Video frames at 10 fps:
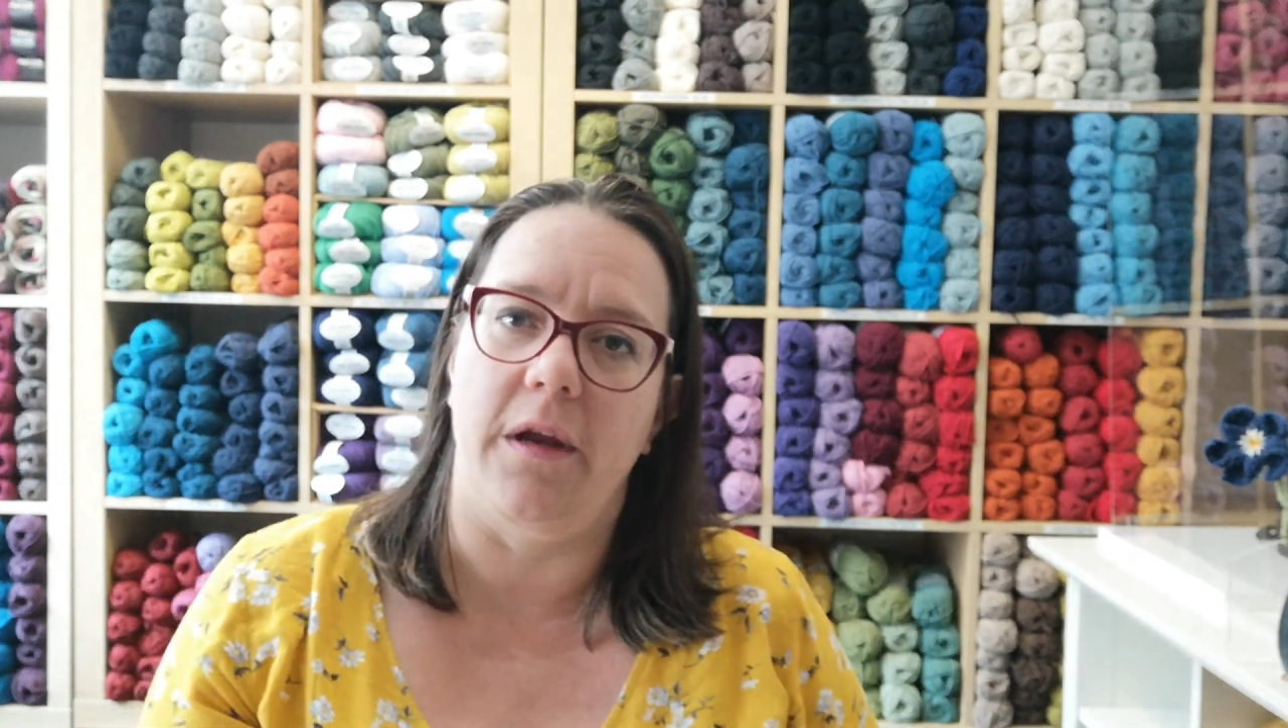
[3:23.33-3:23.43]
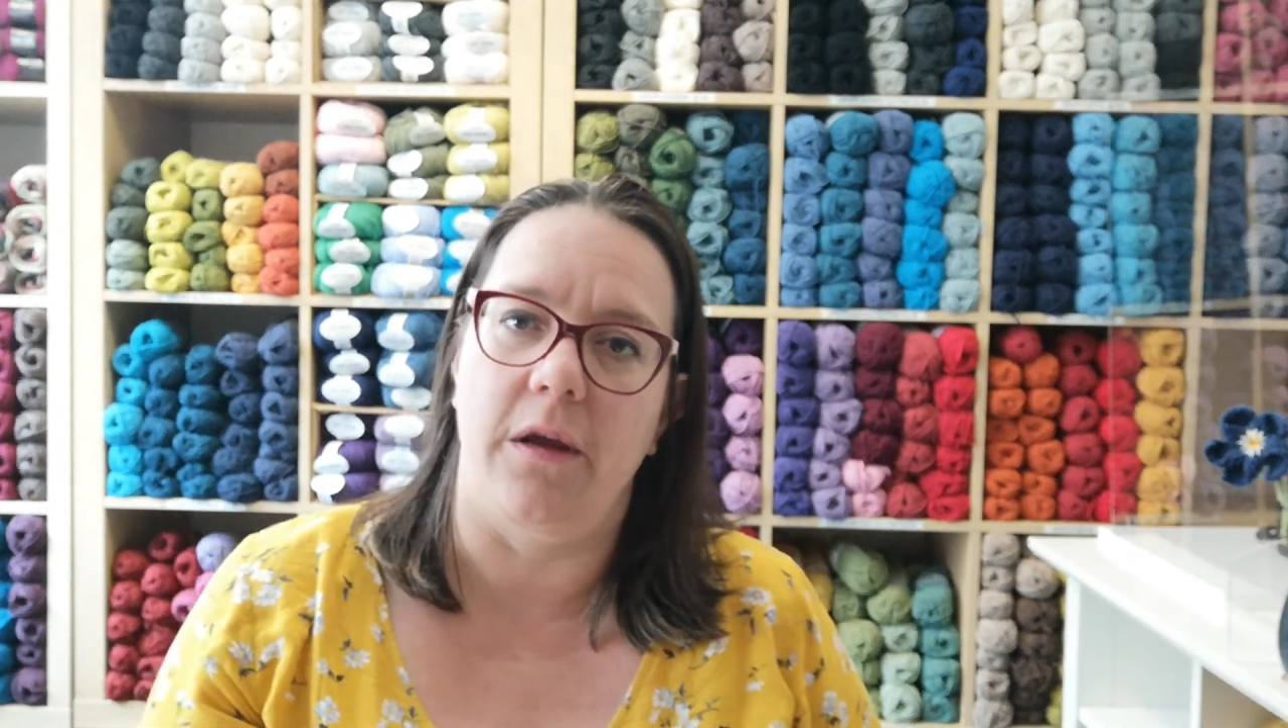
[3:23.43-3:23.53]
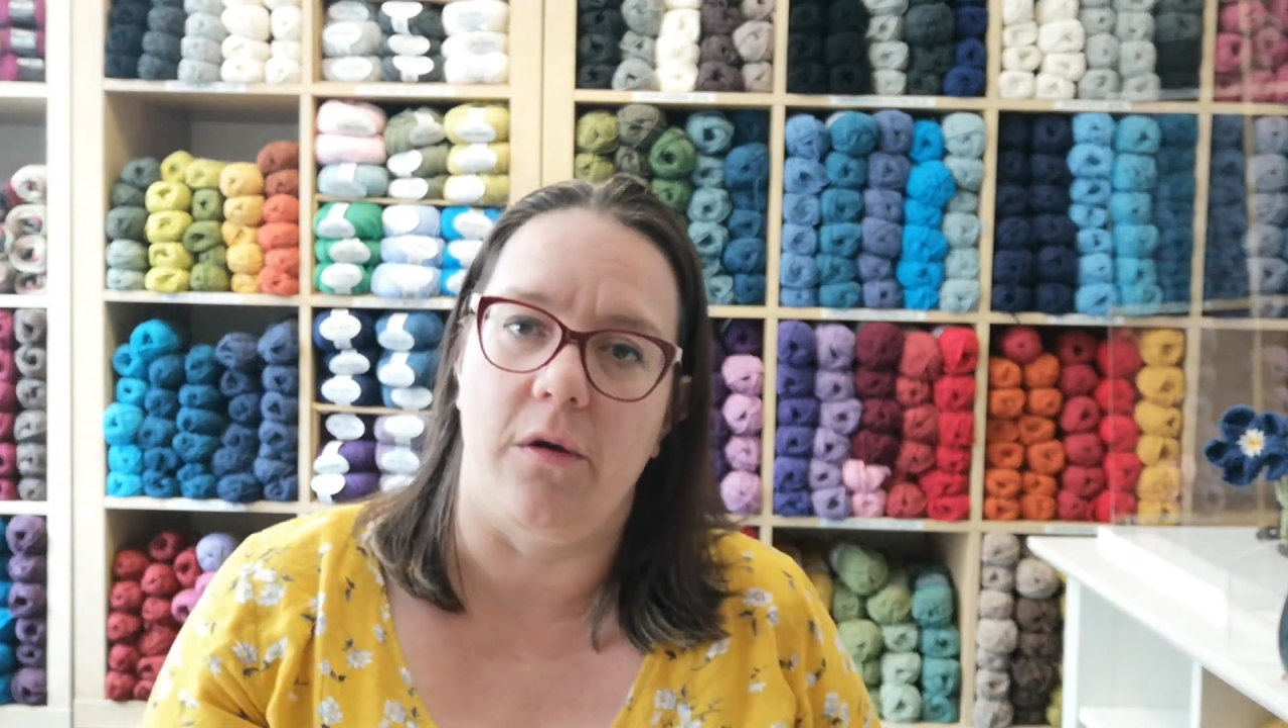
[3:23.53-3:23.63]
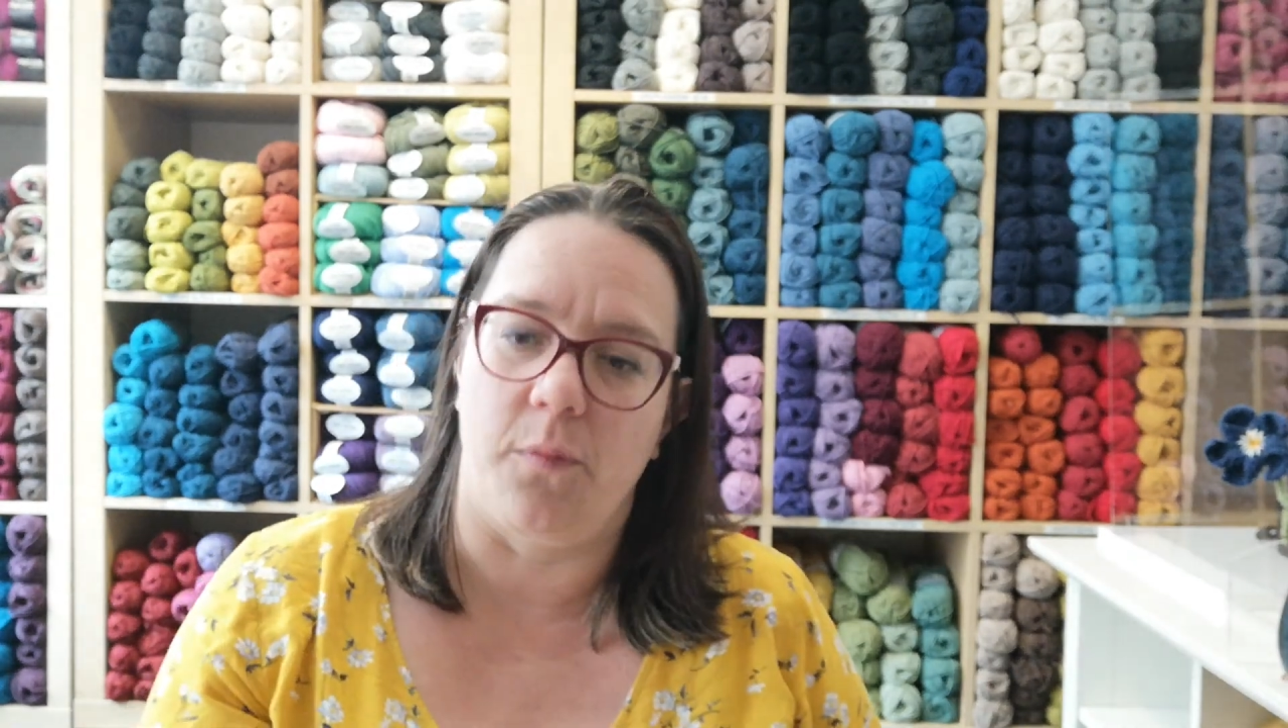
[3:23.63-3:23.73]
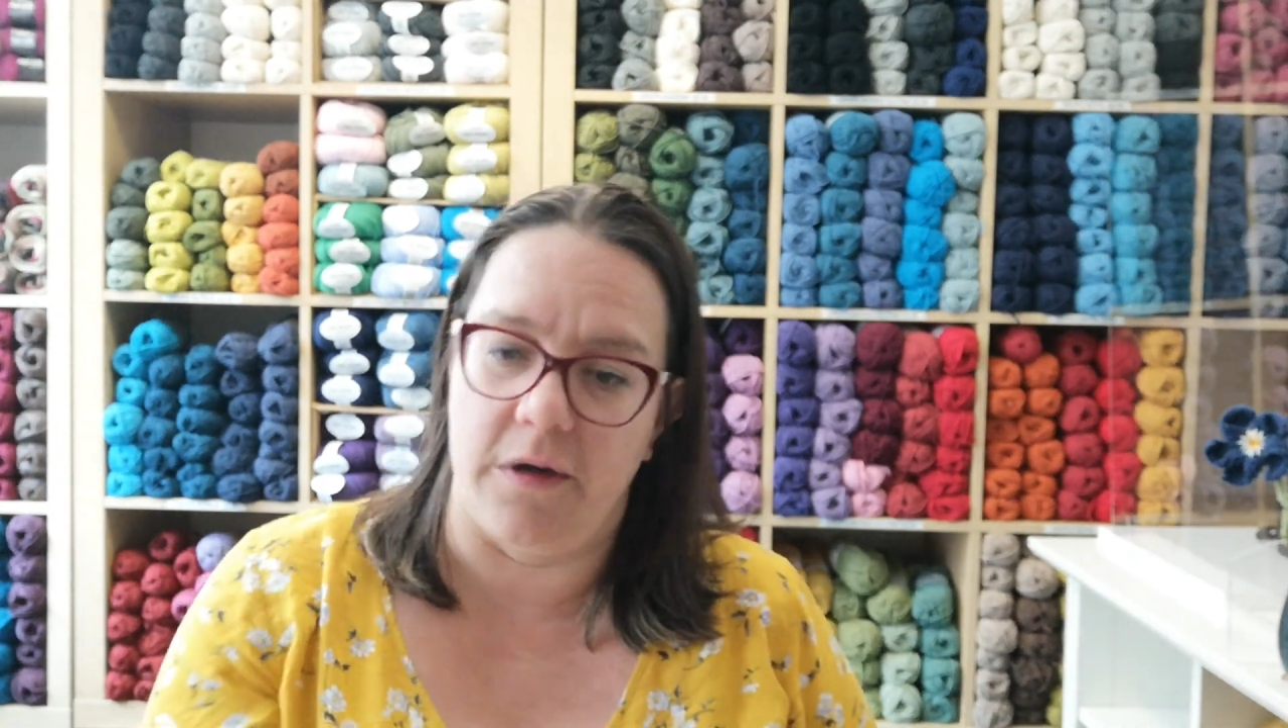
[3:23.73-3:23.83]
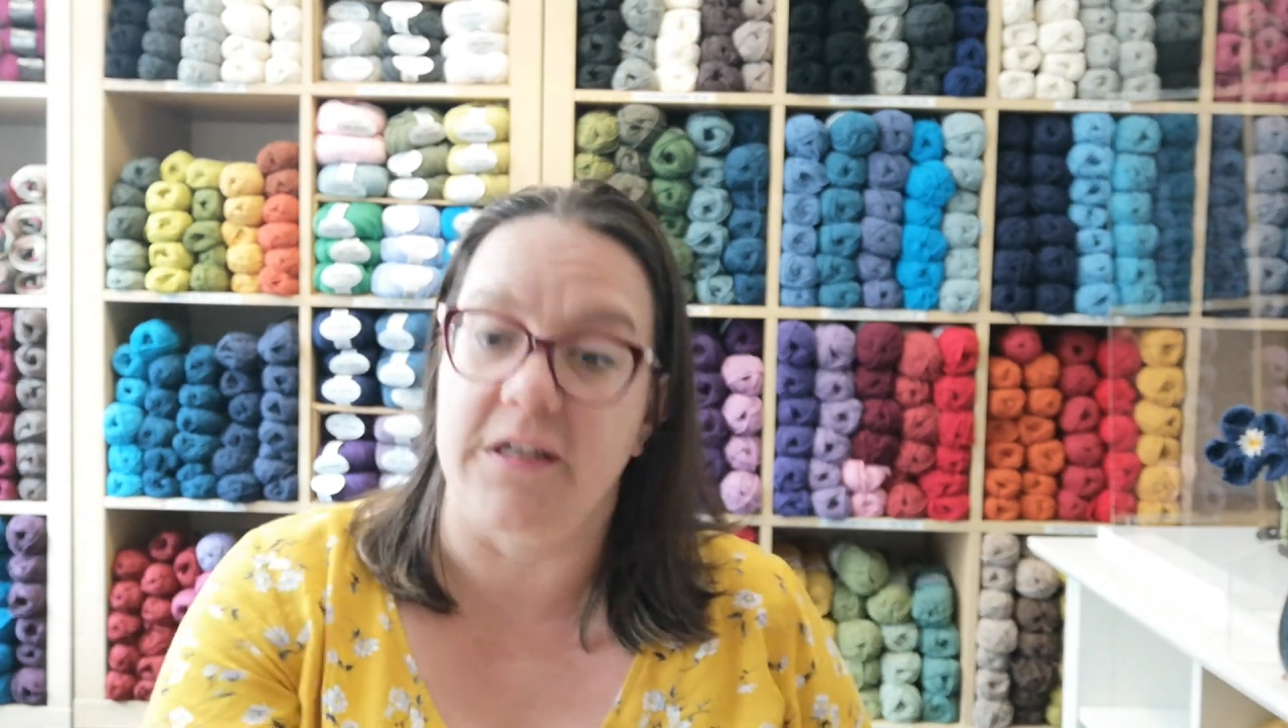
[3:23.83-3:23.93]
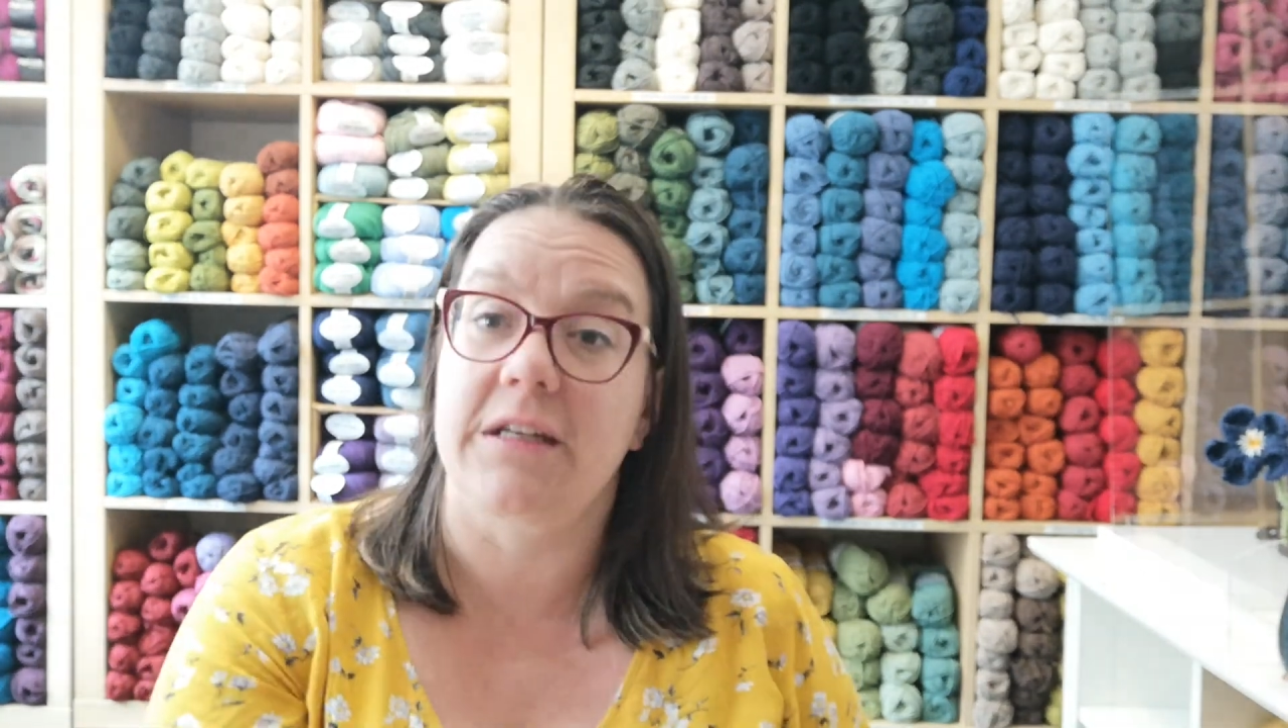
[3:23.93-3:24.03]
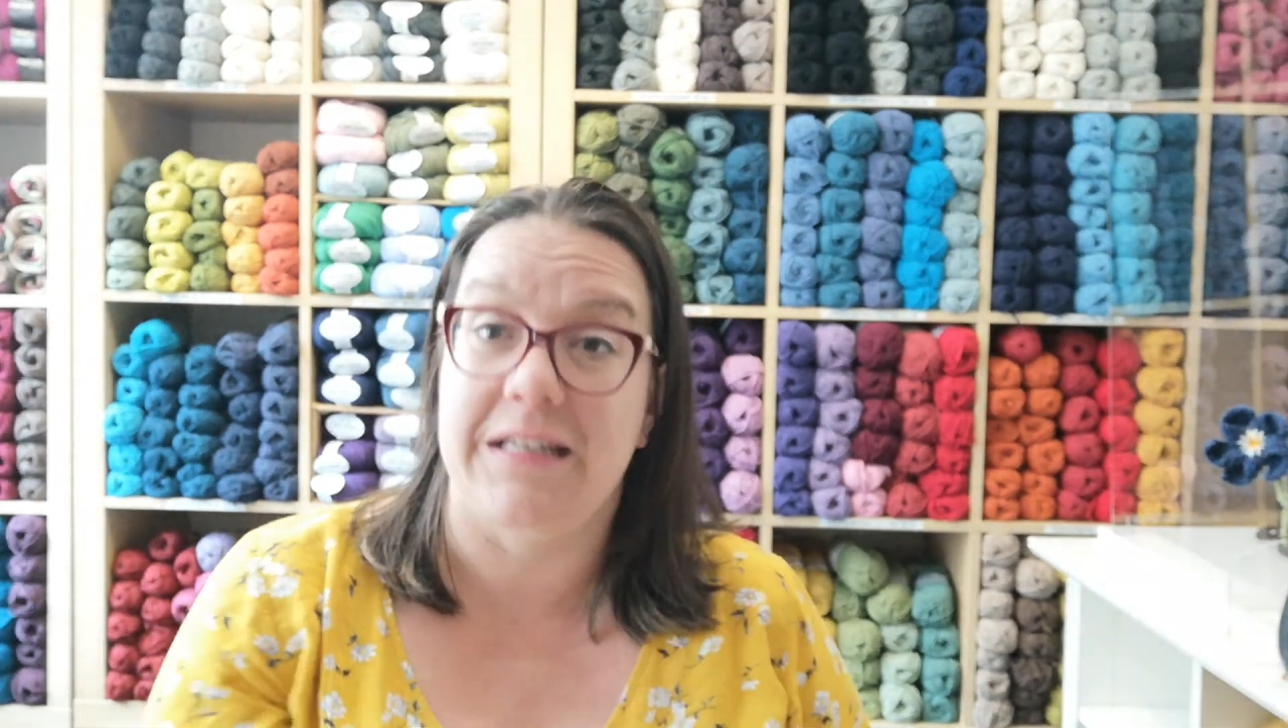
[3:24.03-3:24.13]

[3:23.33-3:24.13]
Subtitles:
you're wanting